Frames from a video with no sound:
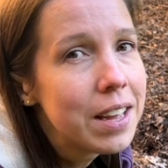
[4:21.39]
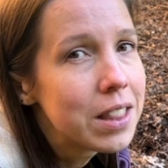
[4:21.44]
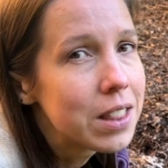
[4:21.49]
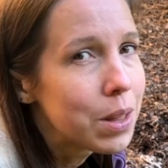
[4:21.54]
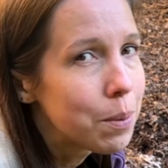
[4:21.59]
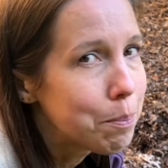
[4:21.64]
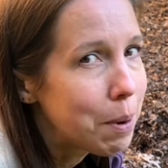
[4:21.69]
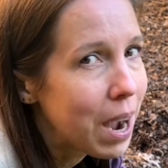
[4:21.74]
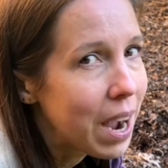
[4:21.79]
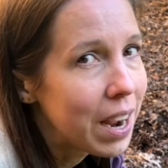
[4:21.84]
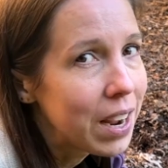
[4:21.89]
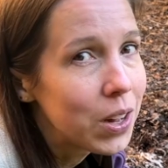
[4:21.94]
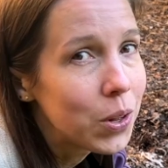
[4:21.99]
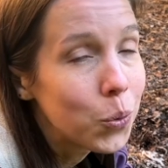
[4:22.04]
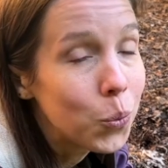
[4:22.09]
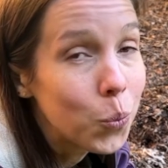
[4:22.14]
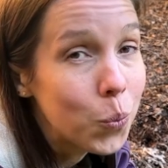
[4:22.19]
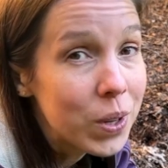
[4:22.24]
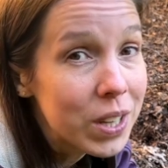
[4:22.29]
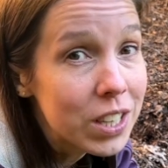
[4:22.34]
The
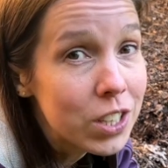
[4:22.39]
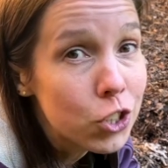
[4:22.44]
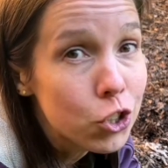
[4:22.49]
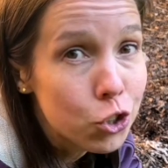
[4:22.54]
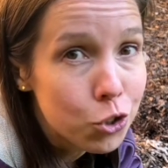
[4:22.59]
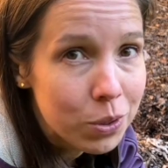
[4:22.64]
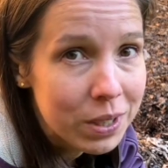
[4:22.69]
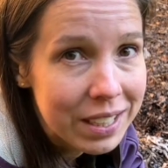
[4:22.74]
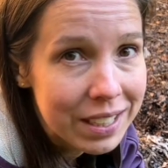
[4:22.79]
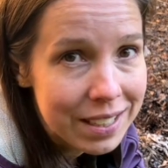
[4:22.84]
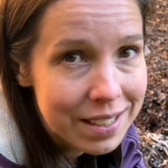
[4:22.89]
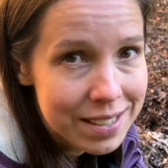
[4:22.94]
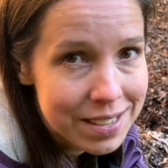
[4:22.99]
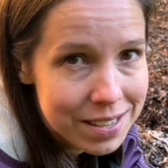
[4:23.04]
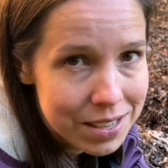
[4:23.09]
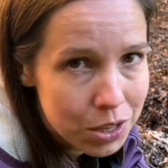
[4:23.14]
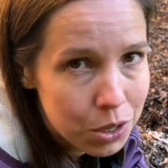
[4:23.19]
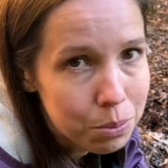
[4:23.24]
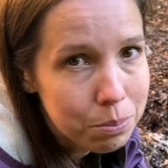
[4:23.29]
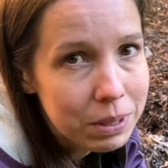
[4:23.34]
pile will shrink
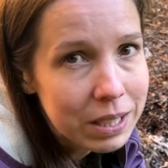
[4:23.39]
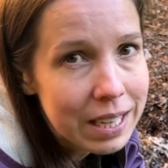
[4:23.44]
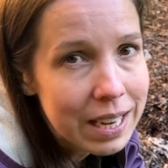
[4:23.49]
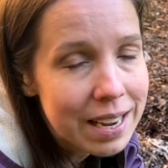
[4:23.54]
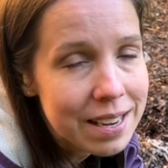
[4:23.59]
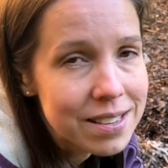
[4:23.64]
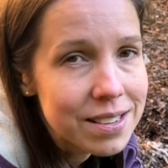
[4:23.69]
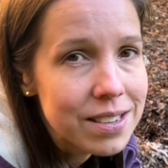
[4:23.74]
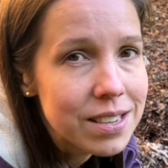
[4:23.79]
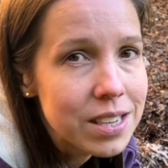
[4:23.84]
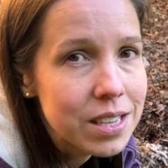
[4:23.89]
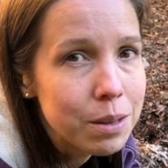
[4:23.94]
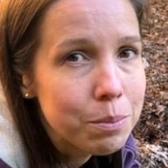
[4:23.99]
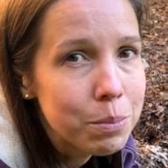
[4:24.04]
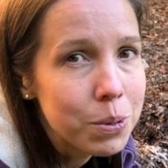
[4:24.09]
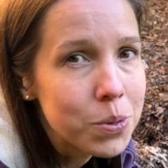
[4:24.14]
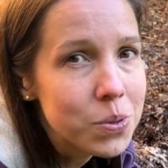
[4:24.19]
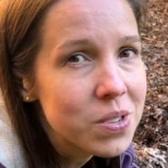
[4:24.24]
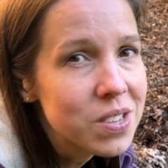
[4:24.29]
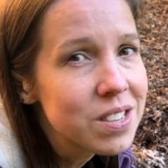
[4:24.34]
considerably as it
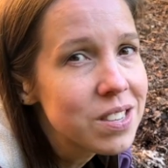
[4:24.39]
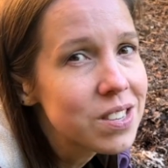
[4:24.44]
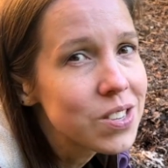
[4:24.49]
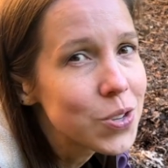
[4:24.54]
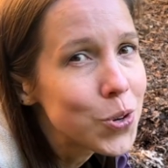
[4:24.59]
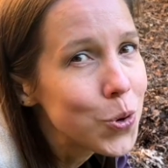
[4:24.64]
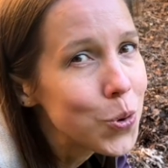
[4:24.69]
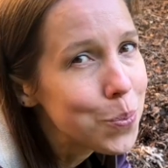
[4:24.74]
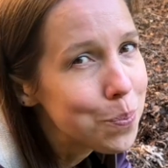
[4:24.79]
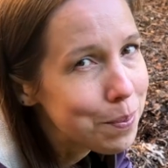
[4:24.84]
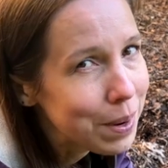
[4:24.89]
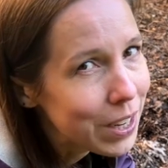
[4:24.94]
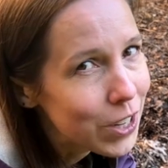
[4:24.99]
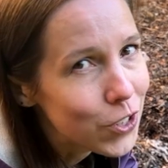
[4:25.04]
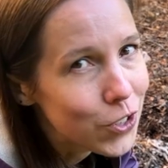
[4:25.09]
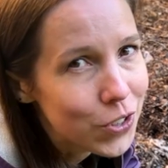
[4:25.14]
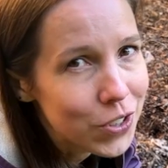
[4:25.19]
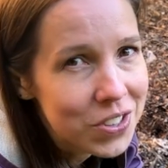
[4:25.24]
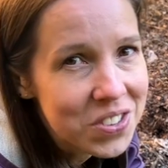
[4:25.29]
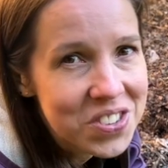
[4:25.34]
decomposes, so make
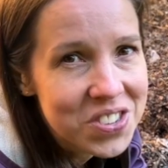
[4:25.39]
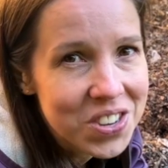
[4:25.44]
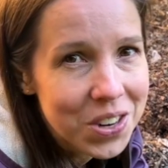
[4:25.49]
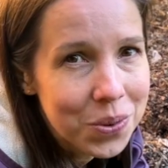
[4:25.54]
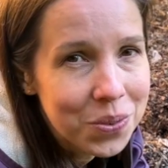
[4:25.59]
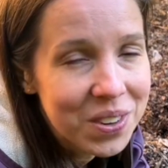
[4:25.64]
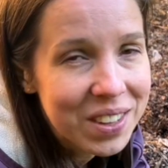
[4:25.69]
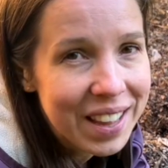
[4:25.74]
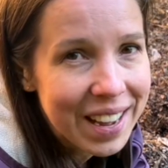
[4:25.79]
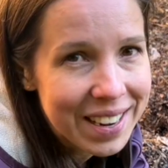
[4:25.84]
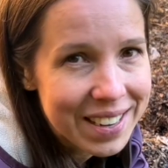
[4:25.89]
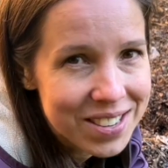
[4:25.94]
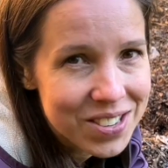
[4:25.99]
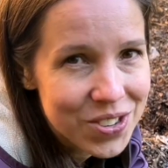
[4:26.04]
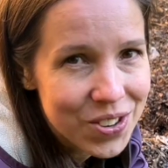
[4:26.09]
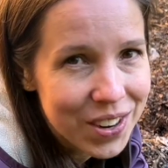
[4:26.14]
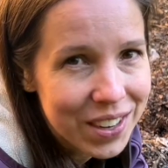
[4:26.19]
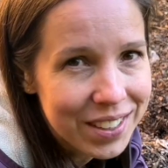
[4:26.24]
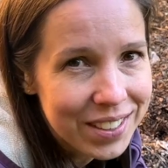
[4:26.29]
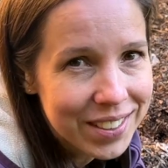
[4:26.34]
sure you start with
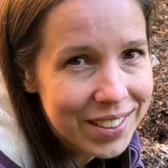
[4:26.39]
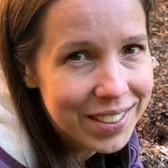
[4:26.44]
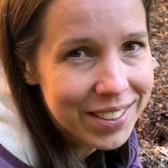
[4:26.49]
extra.